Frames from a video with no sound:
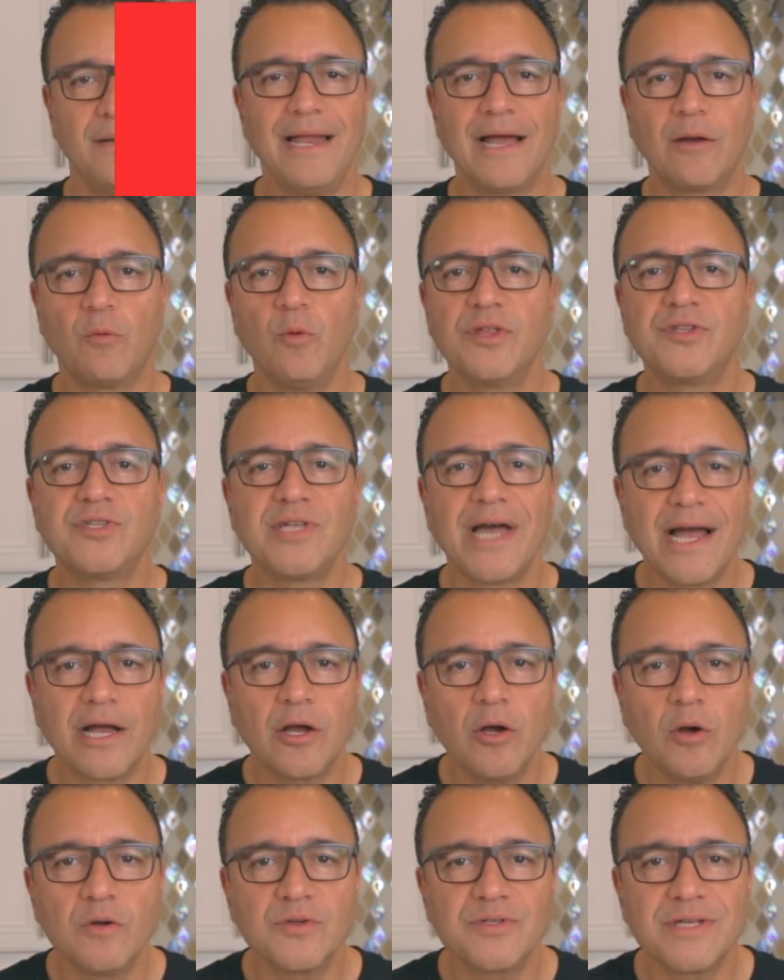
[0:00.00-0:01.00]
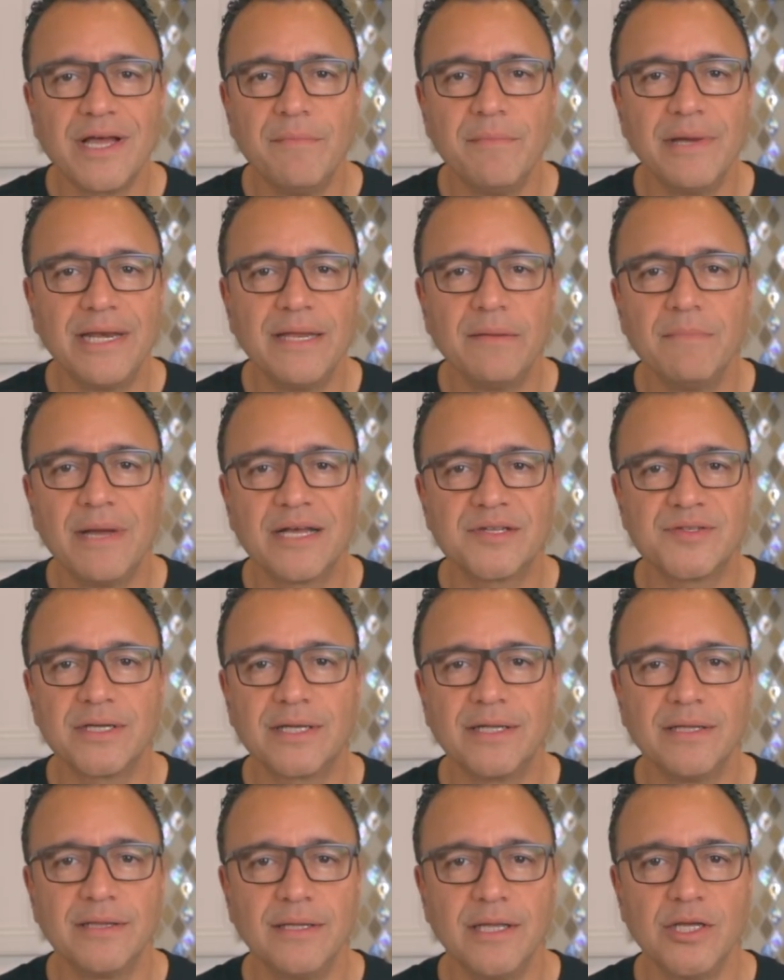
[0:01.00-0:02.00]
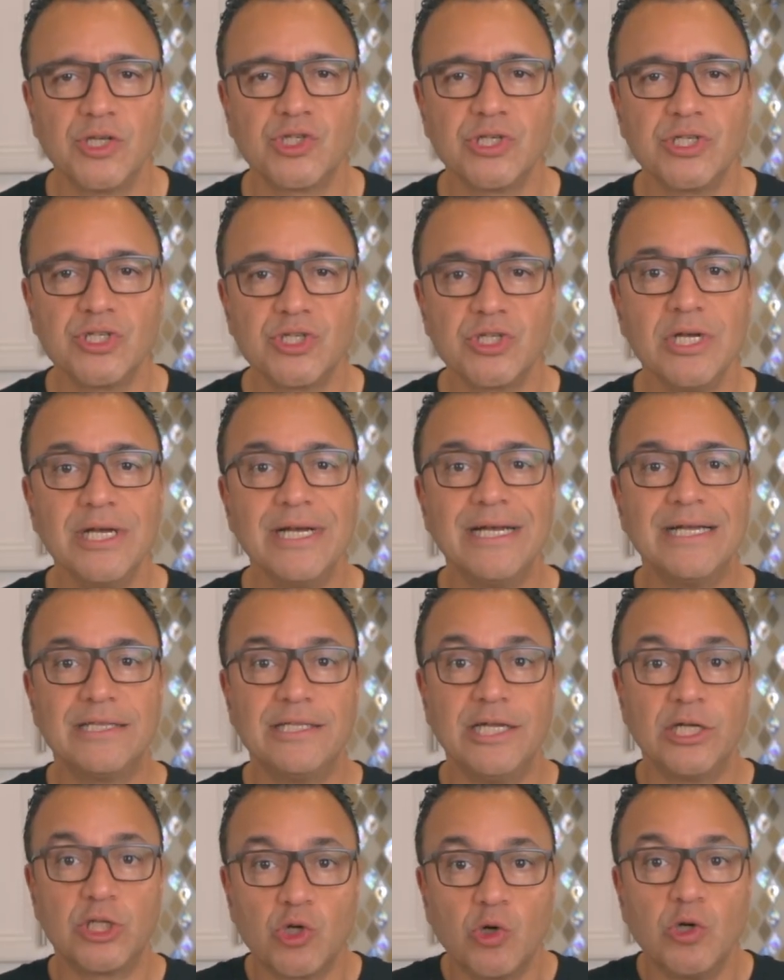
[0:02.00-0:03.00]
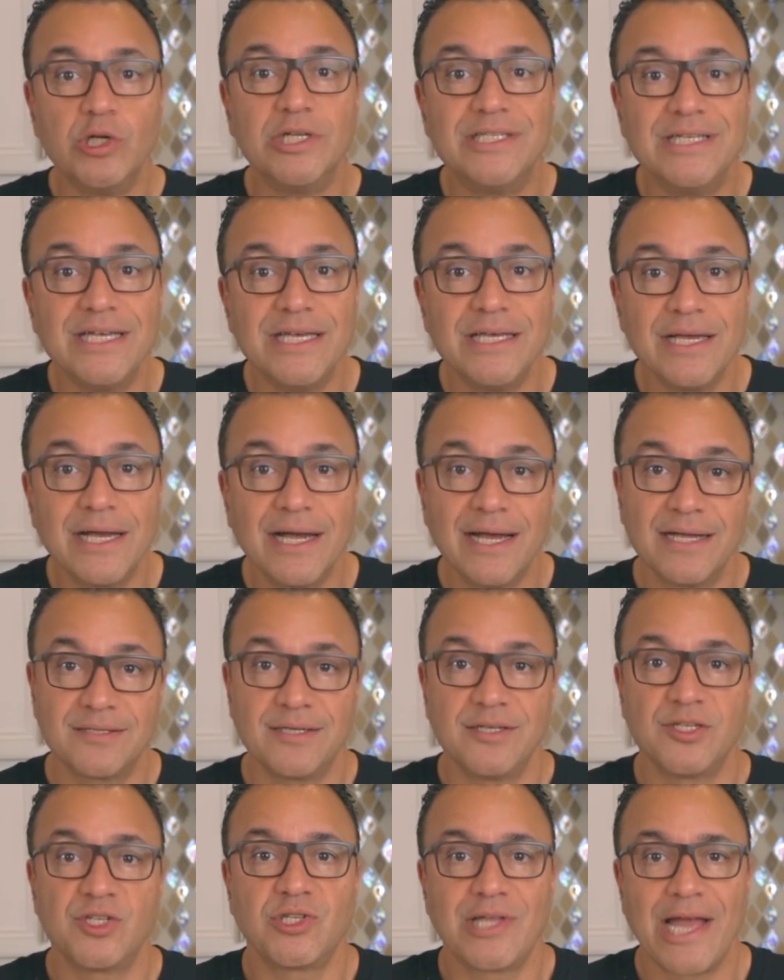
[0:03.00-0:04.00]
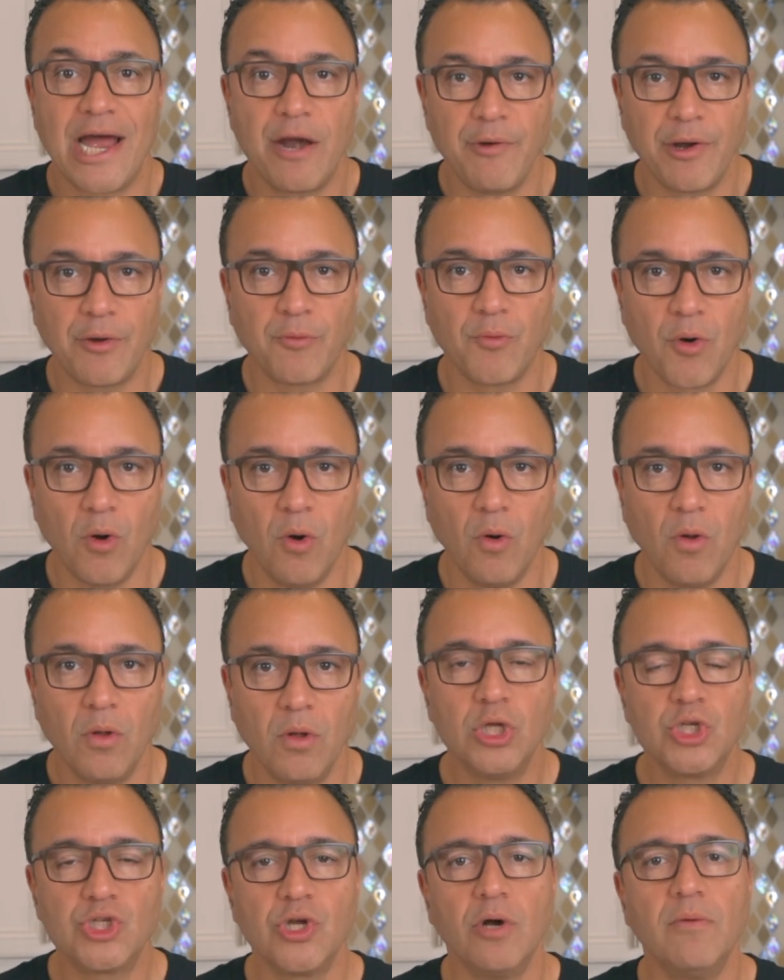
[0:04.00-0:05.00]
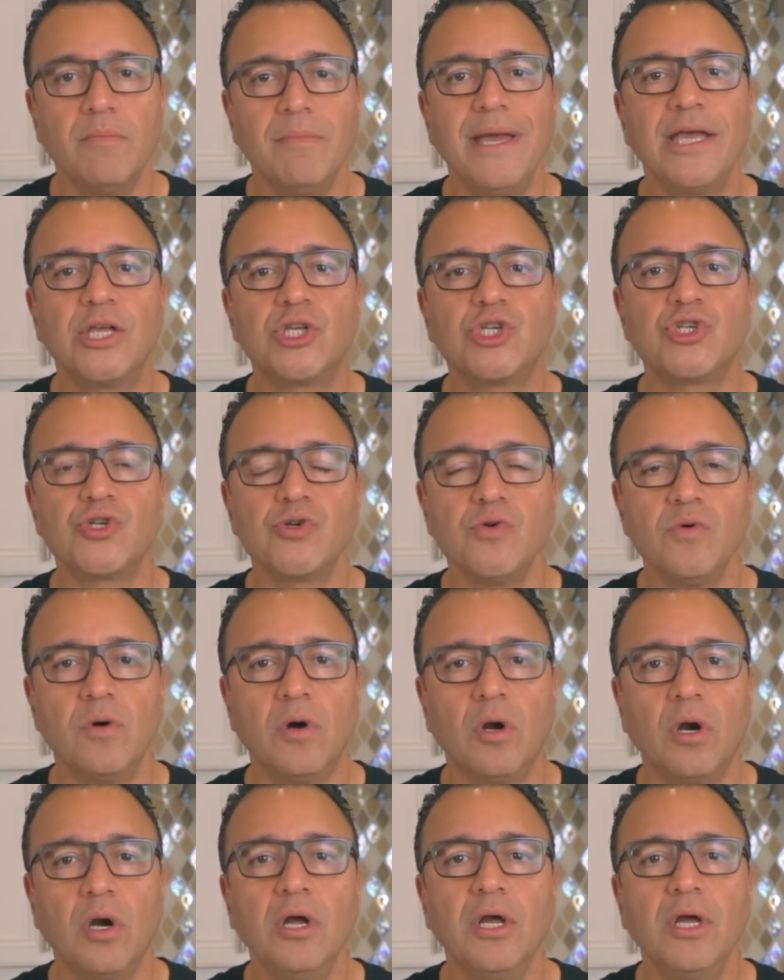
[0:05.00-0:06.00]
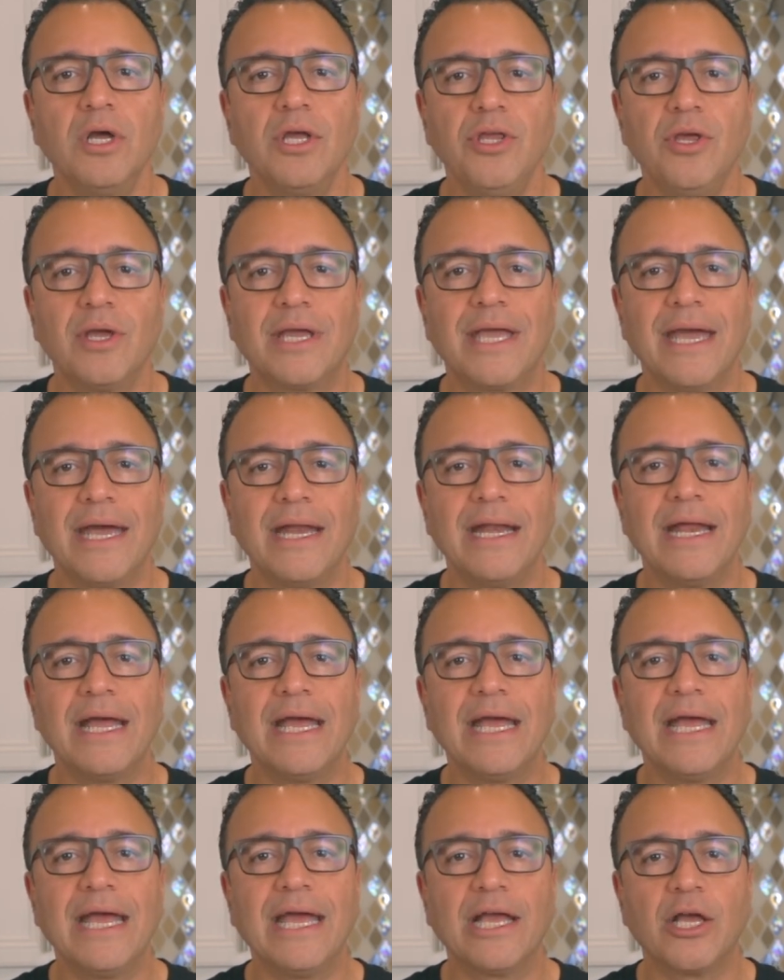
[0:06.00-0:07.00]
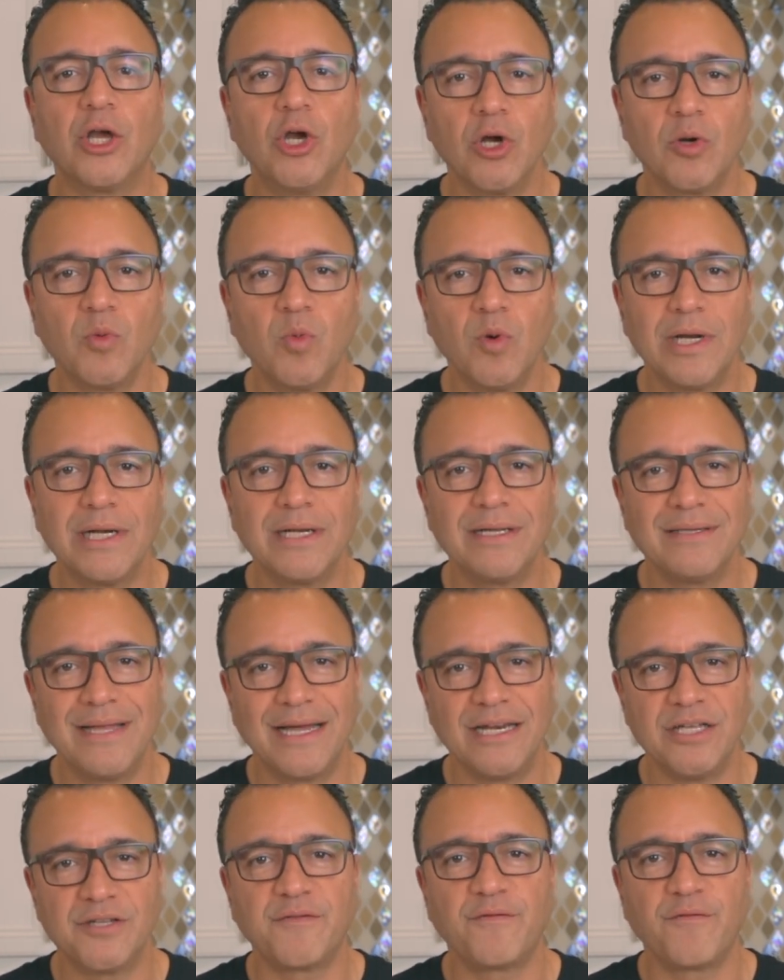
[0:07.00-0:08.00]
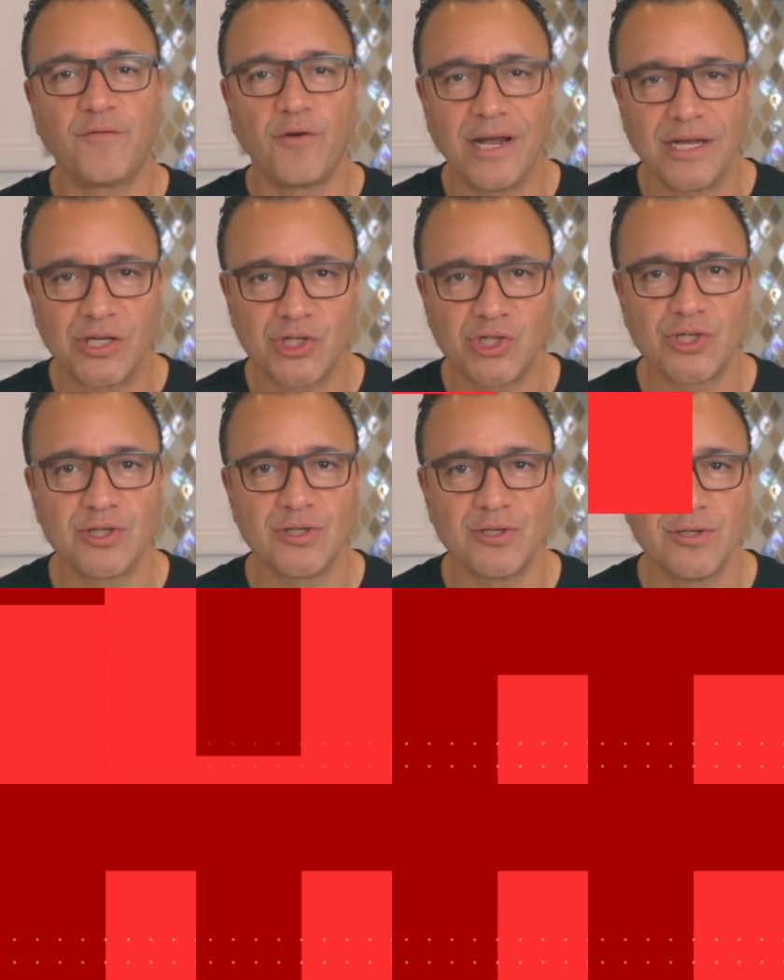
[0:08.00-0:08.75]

Like with tacos and many Mexican dishes, the tortilla has a starring role, so make sure you get a good one that is fresh.